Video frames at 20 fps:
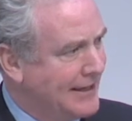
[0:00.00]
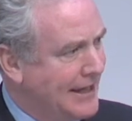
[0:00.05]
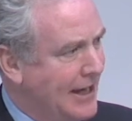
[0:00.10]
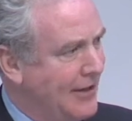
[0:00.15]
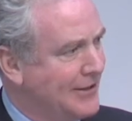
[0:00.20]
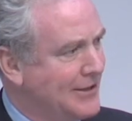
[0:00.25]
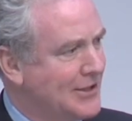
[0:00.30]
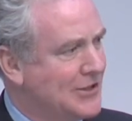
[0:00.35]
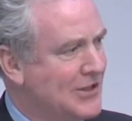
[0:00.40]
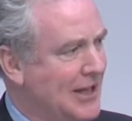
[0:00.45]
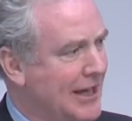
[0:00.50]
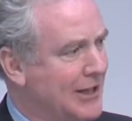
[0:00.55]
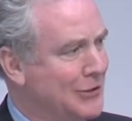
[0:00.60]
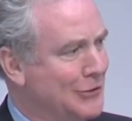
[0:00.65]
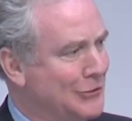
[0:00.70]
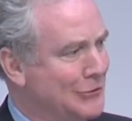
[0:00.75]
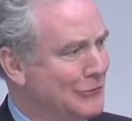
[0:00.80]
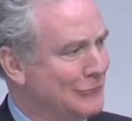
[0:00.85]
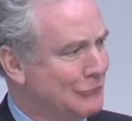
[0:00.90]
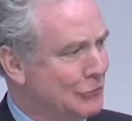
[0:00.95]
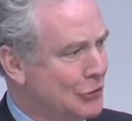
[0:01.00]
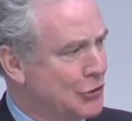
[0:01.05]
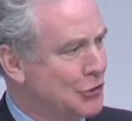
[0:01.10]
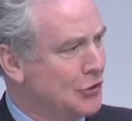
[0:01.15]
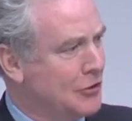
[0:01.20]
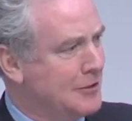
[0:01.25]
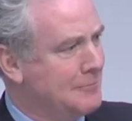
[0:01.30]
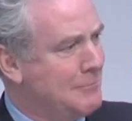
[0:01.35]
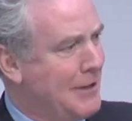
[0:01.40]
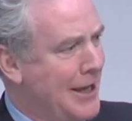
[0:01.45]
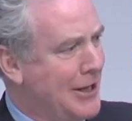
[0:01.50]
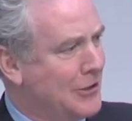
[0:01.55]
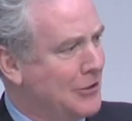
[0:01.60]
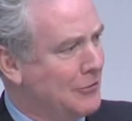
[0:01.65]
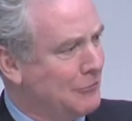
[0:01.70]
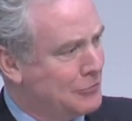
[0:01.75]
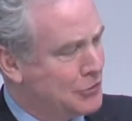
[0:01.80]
County Executive Rashawn Baker.